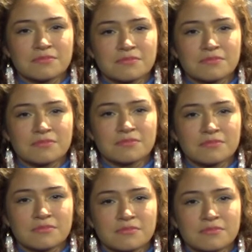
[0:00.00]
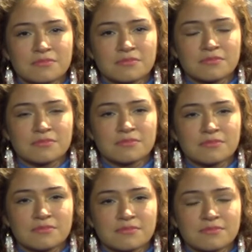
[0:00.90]

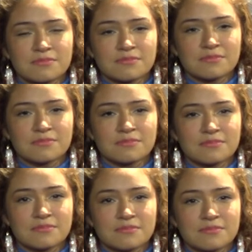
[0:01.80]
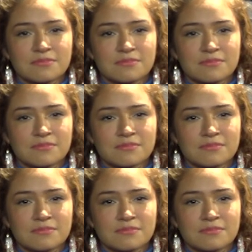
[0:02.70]
No words are spoken by the person on screen.